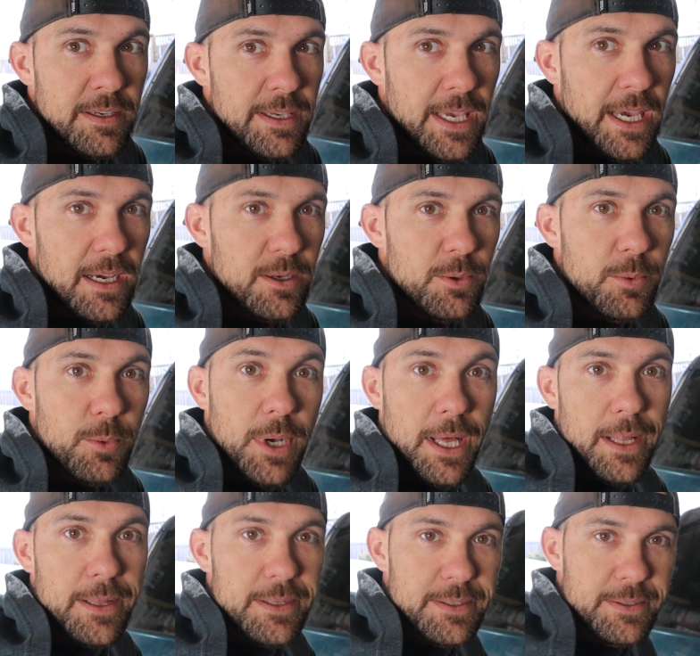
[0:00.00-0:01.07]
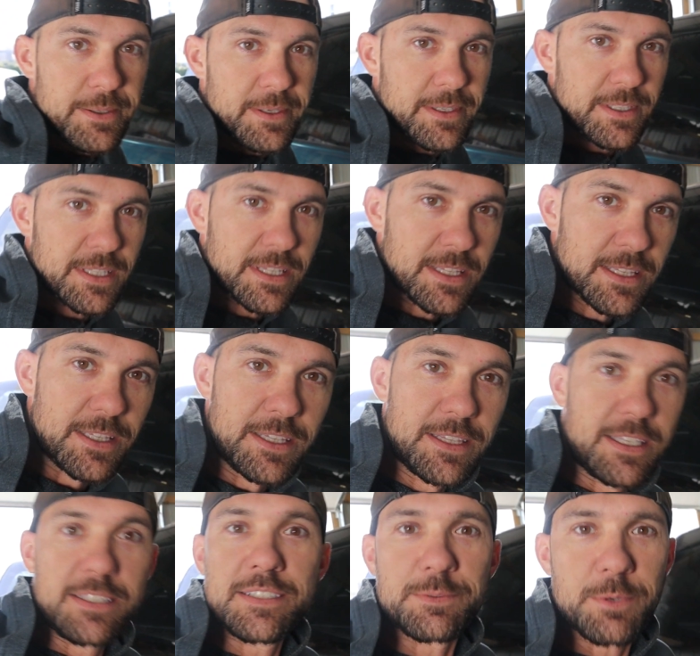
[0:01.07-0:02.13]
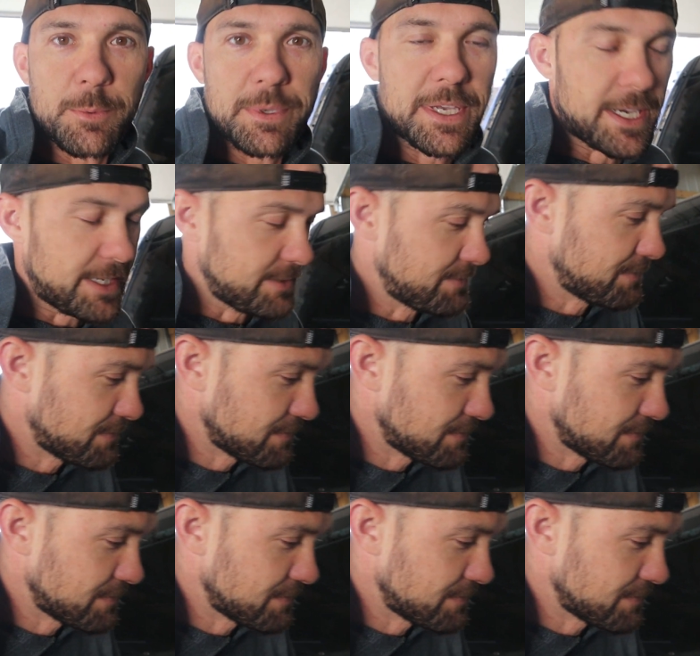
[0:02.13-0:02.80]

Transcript: Yeah, well, this is what we got.